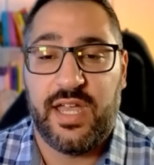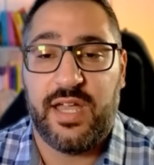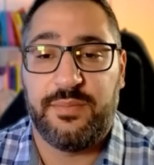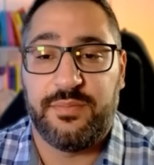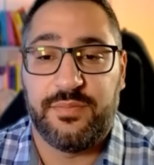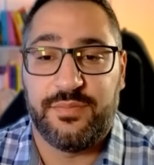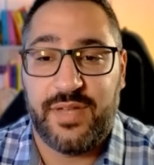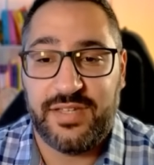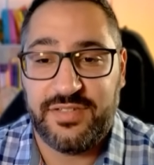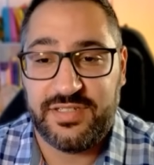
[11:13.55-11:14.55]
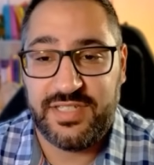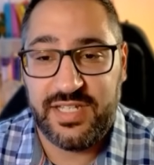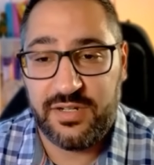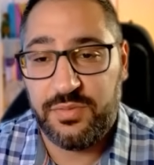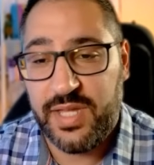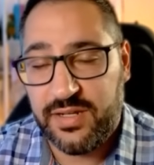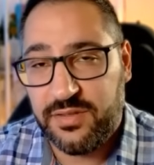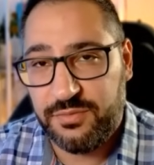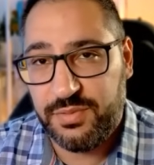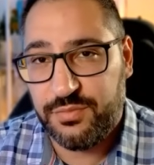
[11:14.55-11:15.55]
Um, as you can see here, we had a
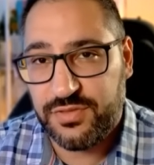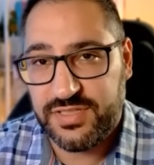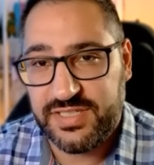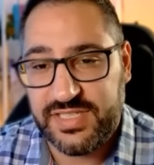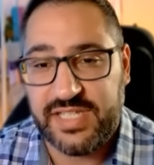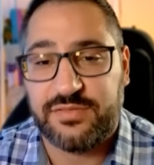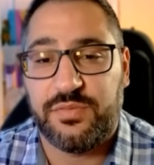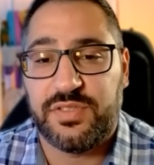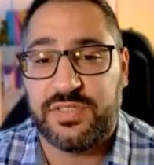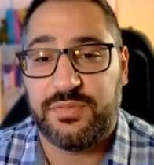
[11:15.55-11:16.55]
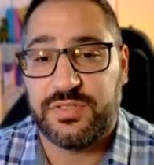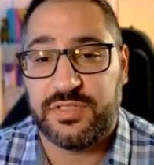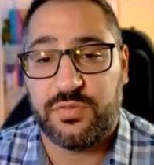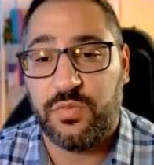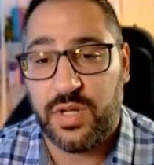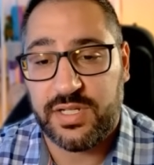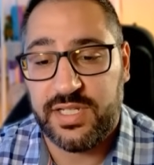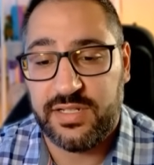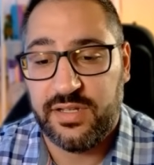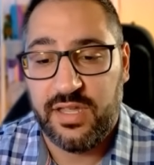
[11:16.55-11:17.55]
little bit more success with someone just
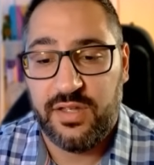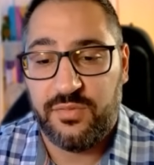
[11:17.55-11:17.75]
walking